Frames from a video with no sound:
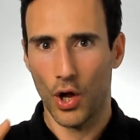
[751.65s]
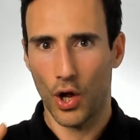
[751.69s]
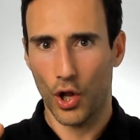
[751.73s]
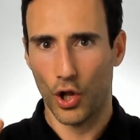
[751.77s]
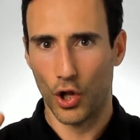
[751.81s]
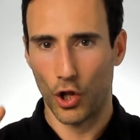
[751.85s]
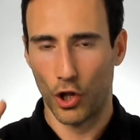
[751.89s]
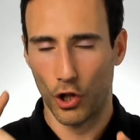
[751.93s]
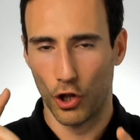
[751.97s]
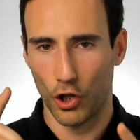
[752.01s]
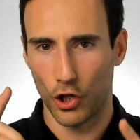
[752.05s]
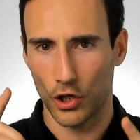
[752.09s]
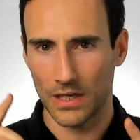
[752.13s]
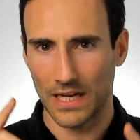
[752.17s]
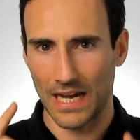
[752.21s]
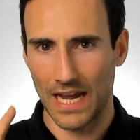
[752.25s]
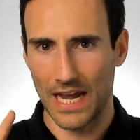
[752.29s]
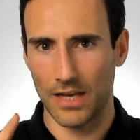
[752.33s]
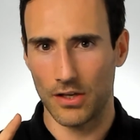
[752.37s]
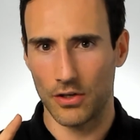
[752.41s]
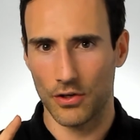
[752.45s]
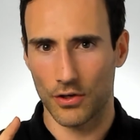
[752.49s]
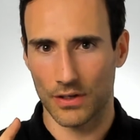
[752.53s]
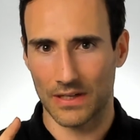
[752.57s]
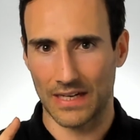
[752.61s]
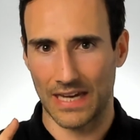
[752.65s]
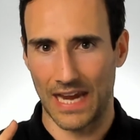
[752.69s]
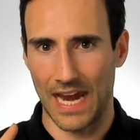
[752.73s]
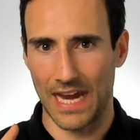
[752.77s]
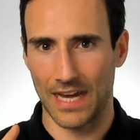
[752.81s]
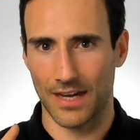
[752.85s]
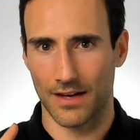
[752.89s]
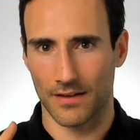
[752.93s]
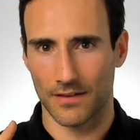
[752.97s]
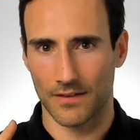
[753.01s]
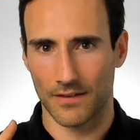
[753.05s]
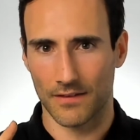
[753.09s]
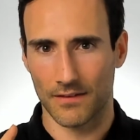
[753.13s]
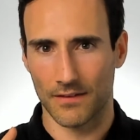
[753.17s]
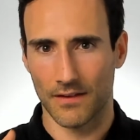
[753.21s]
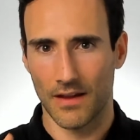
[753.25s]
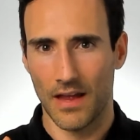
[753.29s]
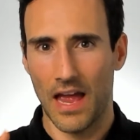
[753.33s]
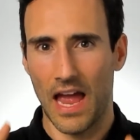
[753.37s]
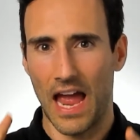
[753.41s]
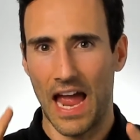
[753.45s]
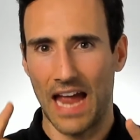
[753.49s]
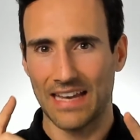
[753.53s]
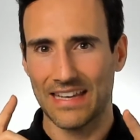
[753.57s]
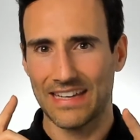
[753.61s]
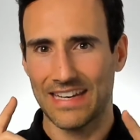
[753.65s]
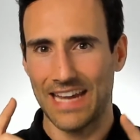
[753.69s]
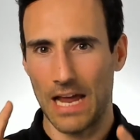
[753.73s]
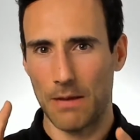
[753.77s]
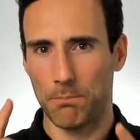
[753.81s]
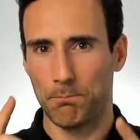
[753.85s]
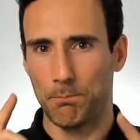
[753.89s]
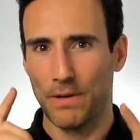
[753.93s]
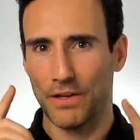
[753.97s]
Look at your cadence and get